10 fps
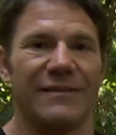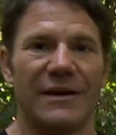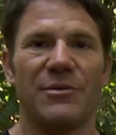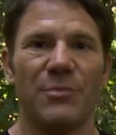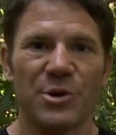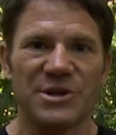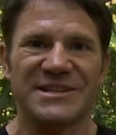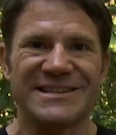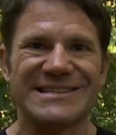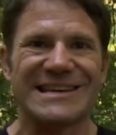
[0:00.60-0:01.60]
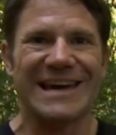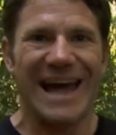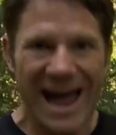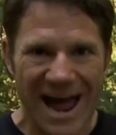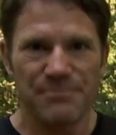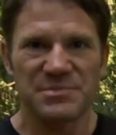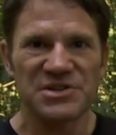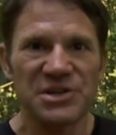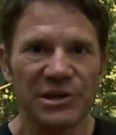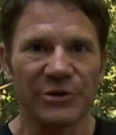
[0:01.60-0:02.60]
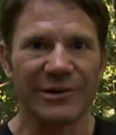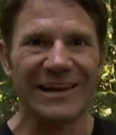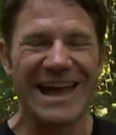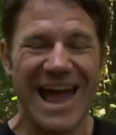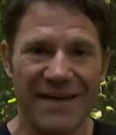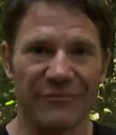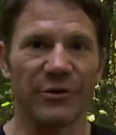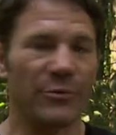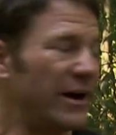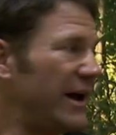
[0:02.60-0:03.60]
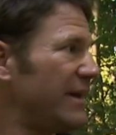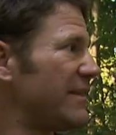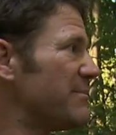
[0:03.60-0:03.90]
There are monitors absolutely everywhere.